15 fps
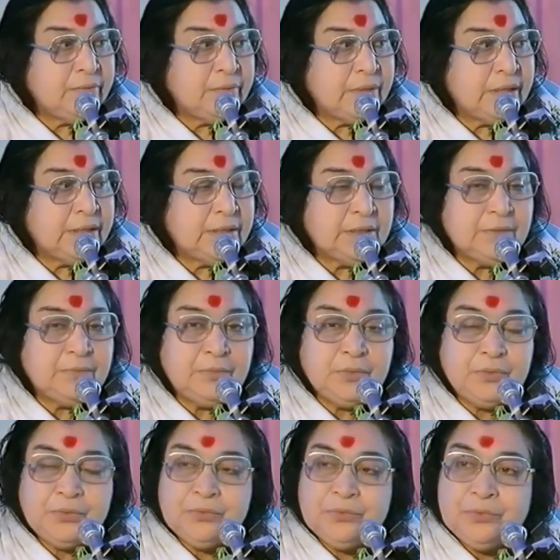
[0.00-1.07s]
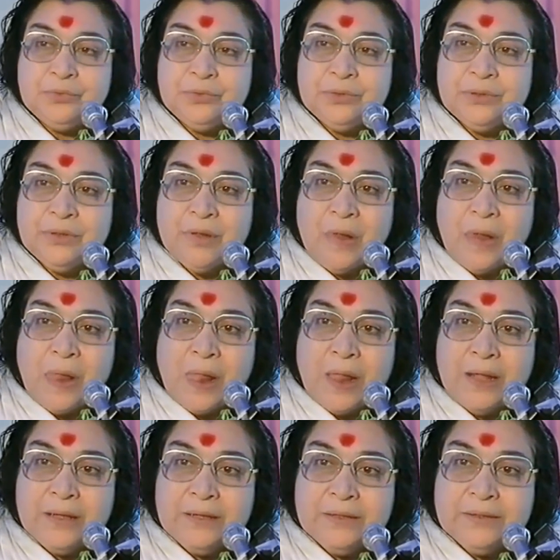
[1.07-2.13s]
another beautiful
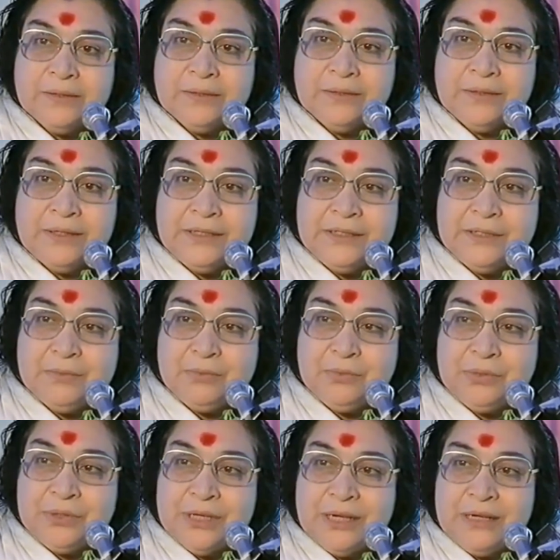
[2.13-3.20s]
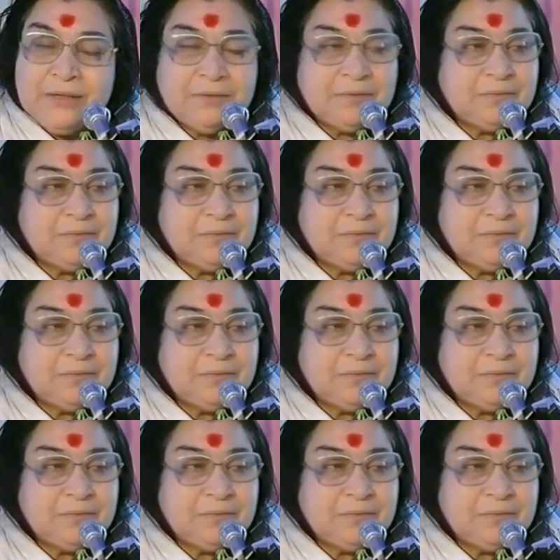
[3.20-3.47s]
Ganesha Puja.